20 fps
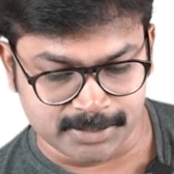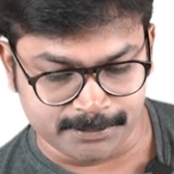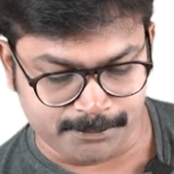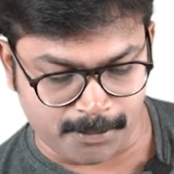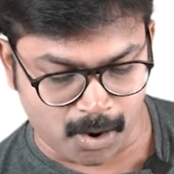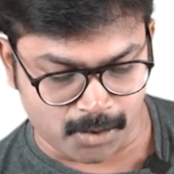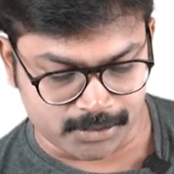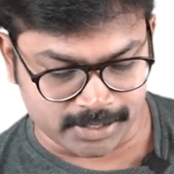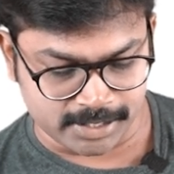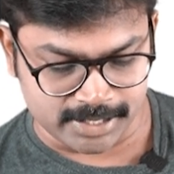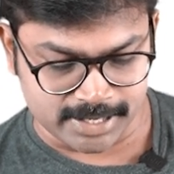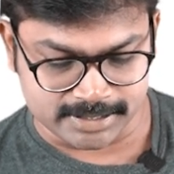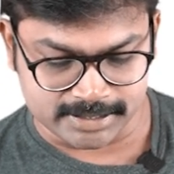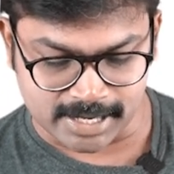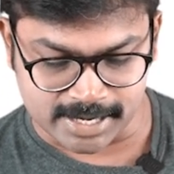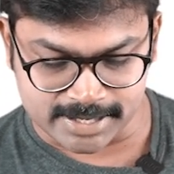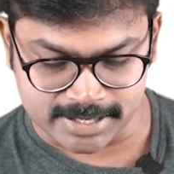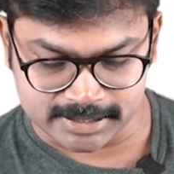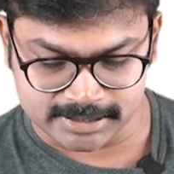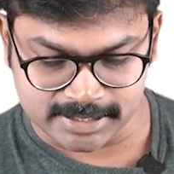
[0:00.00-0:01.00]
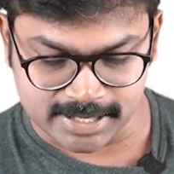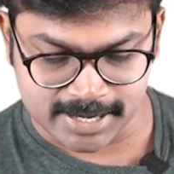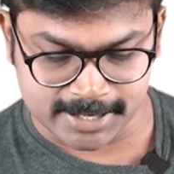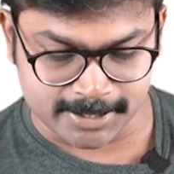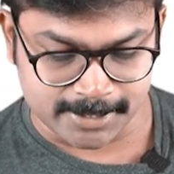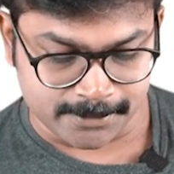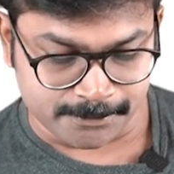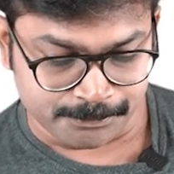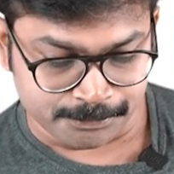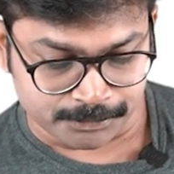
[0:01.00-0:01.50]
important, let's
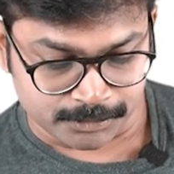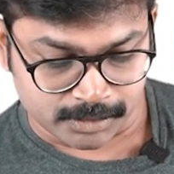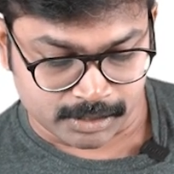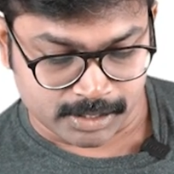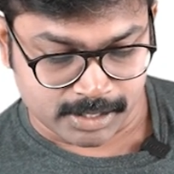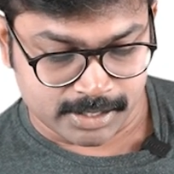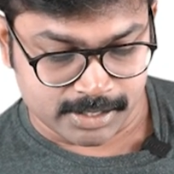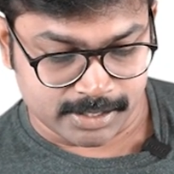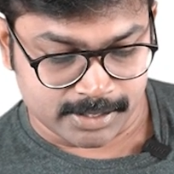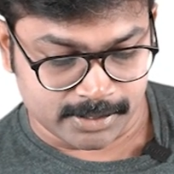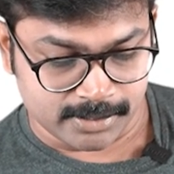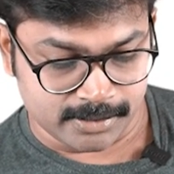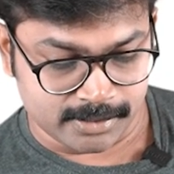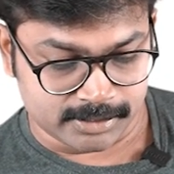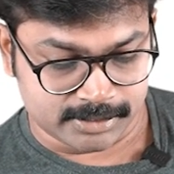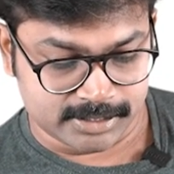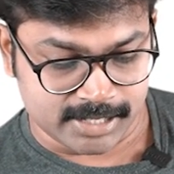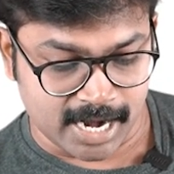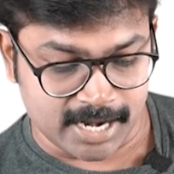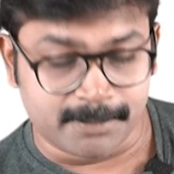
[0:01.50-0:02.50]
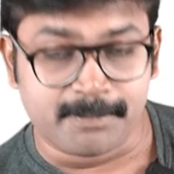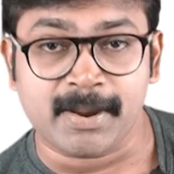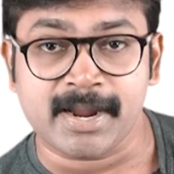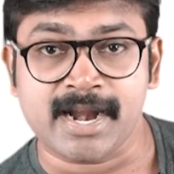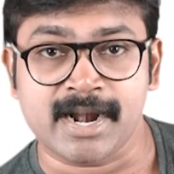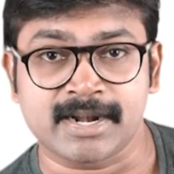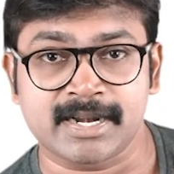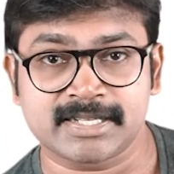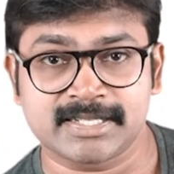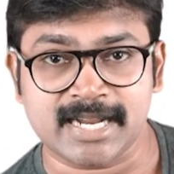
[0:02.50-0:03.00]
start by
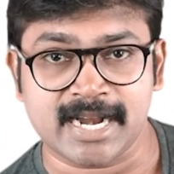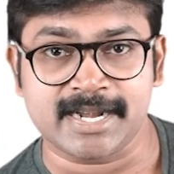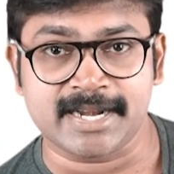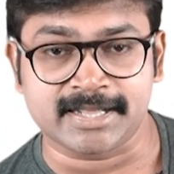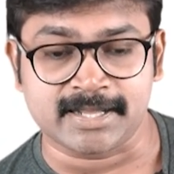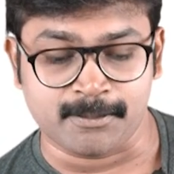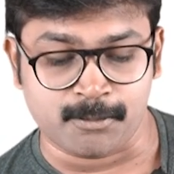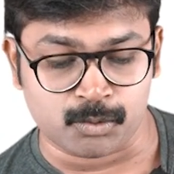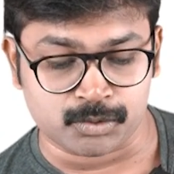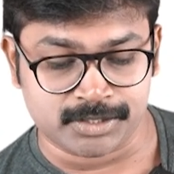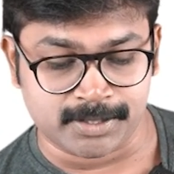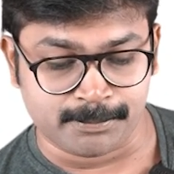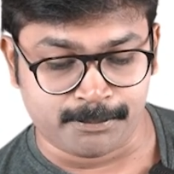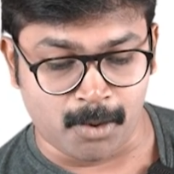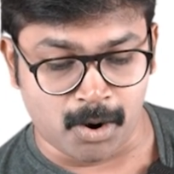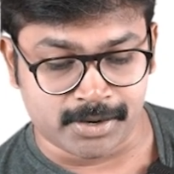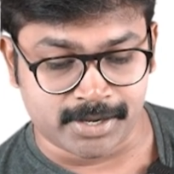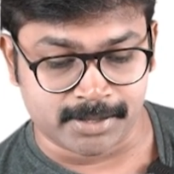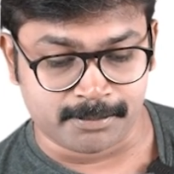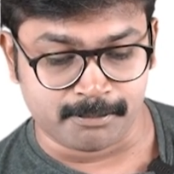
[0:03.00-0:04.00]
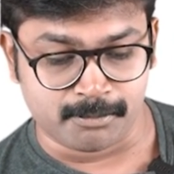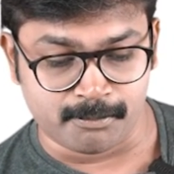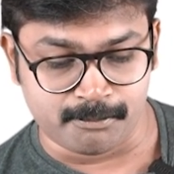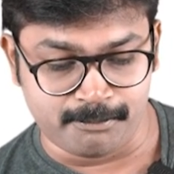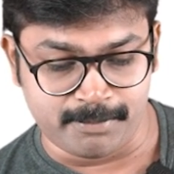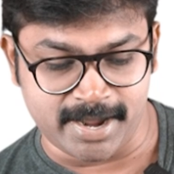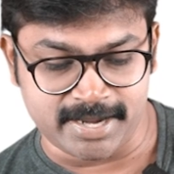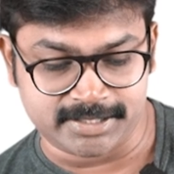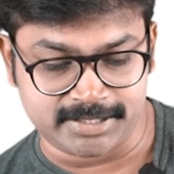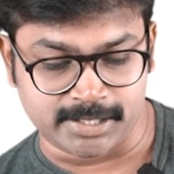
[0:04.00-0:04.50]
understanding the most
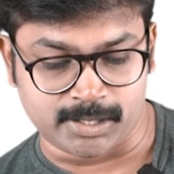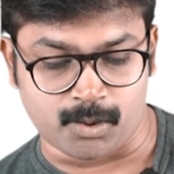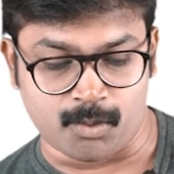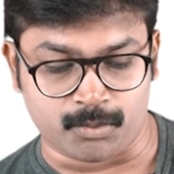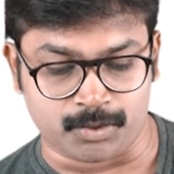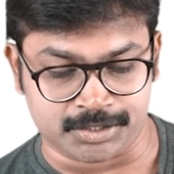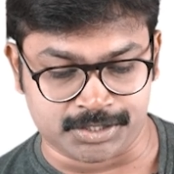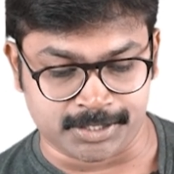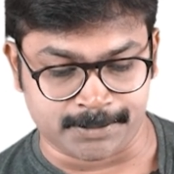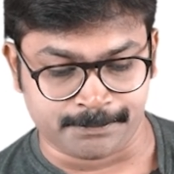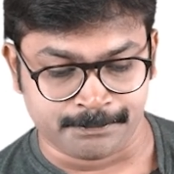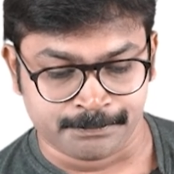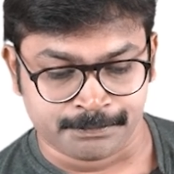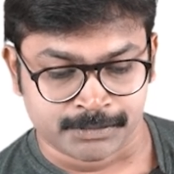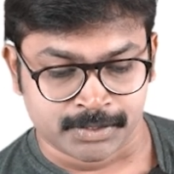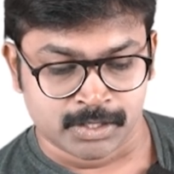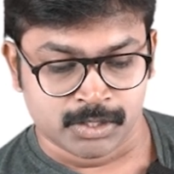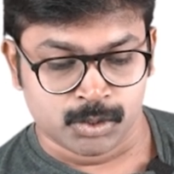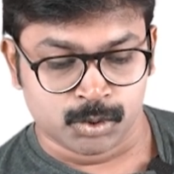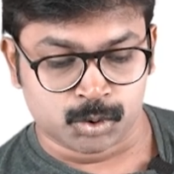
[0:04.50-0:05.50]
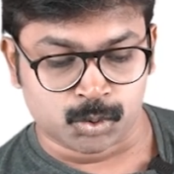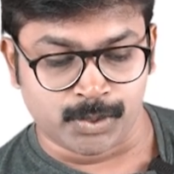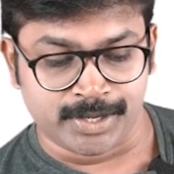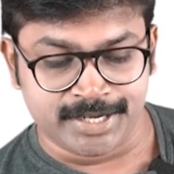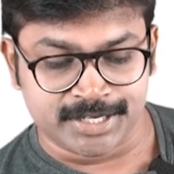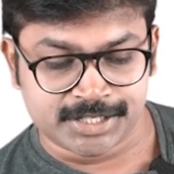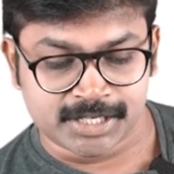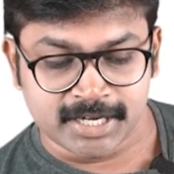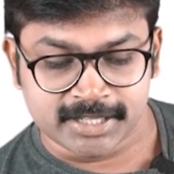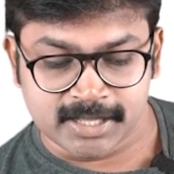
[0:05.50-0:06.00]
important basic origin. So
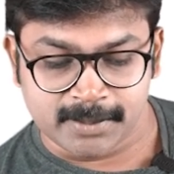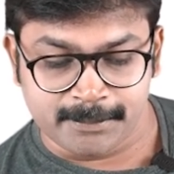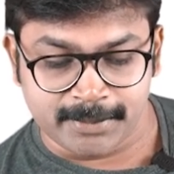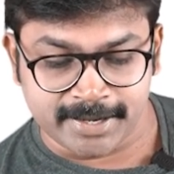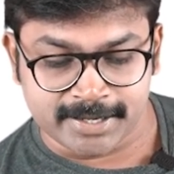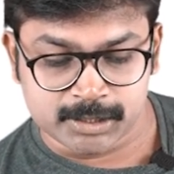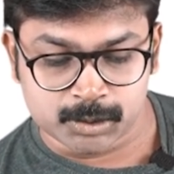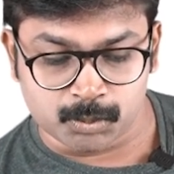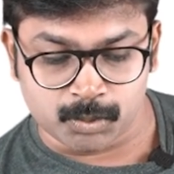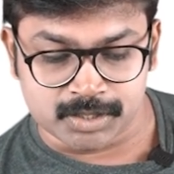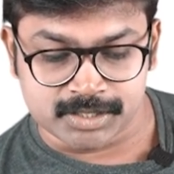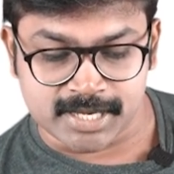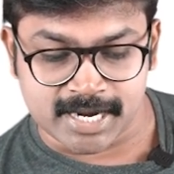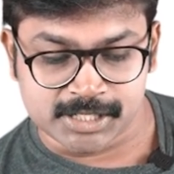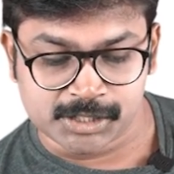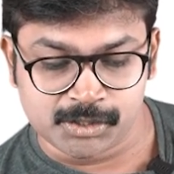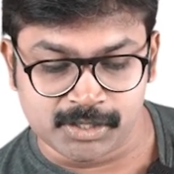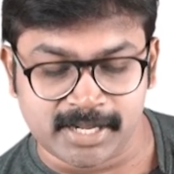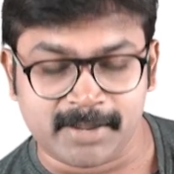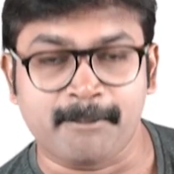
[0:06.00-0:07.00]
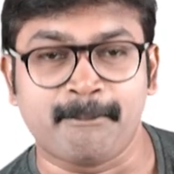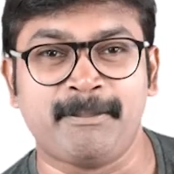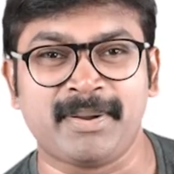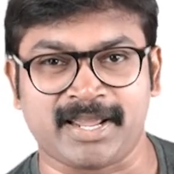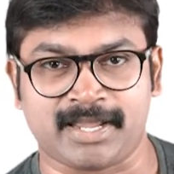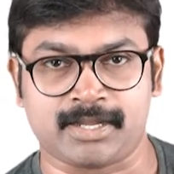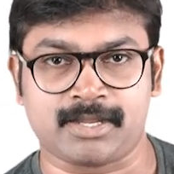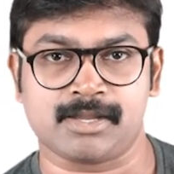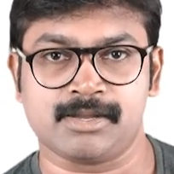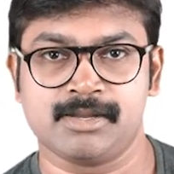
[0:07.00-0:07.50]
initially the BRICS was actually
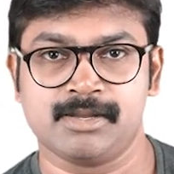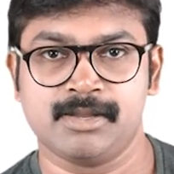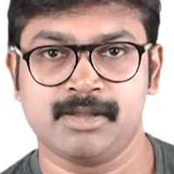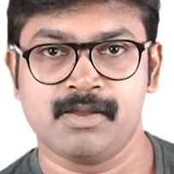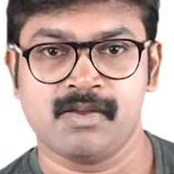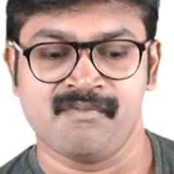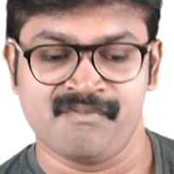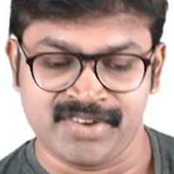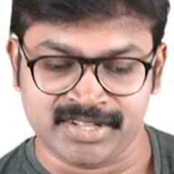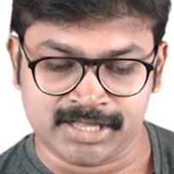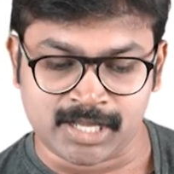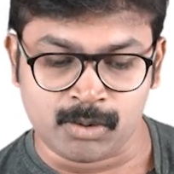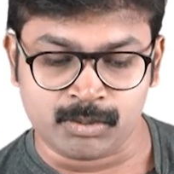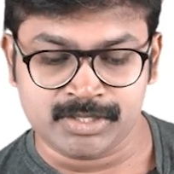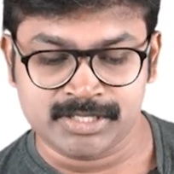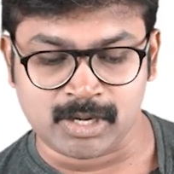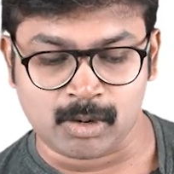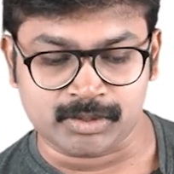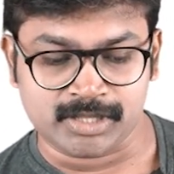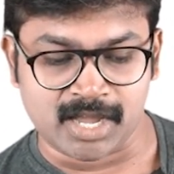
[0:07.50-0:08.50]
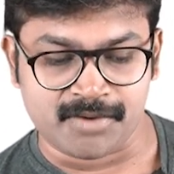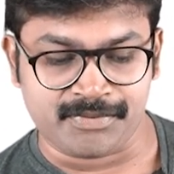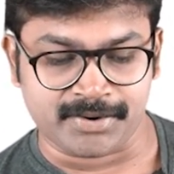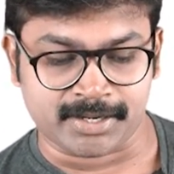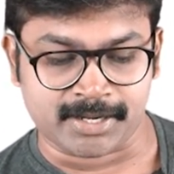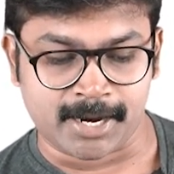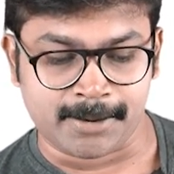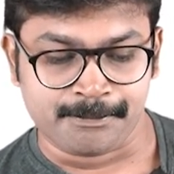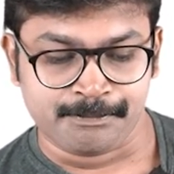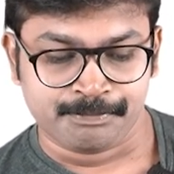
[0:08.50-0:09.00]
BRIC without South
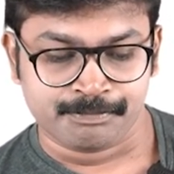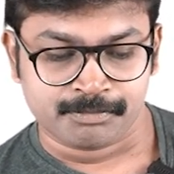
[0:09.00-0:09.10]
Africa.